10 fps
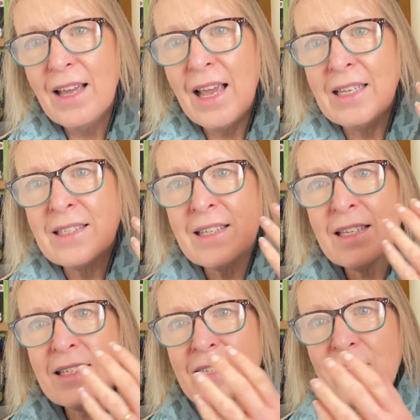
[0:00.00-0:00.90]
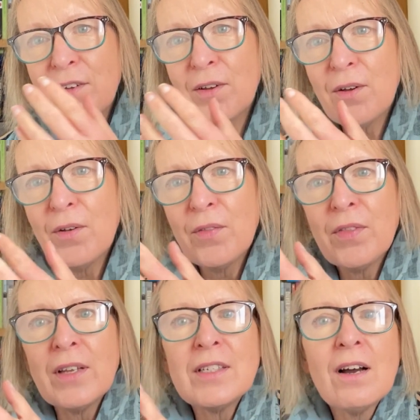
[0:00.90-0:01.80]
it's this
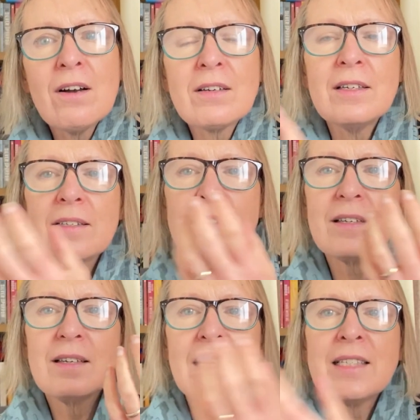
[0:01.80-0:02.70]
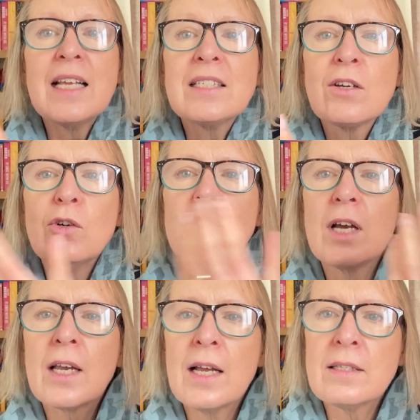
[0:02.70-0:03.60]
the darkness, it's, it's good
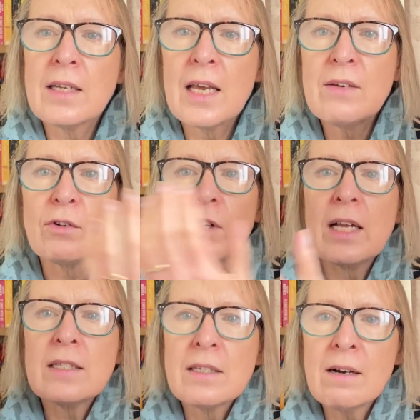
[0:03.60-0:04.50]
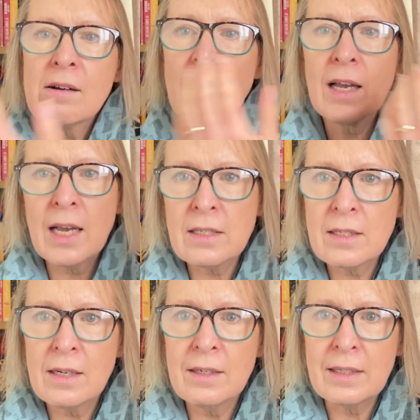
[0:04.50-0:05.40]
against evil, it's dark
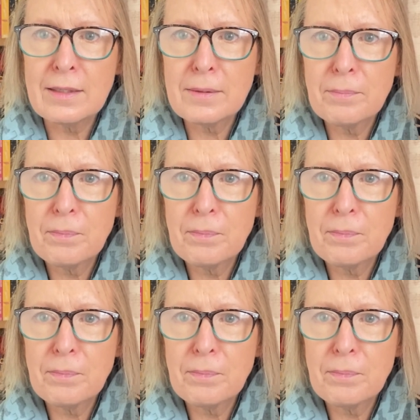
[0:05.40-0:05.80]
against light.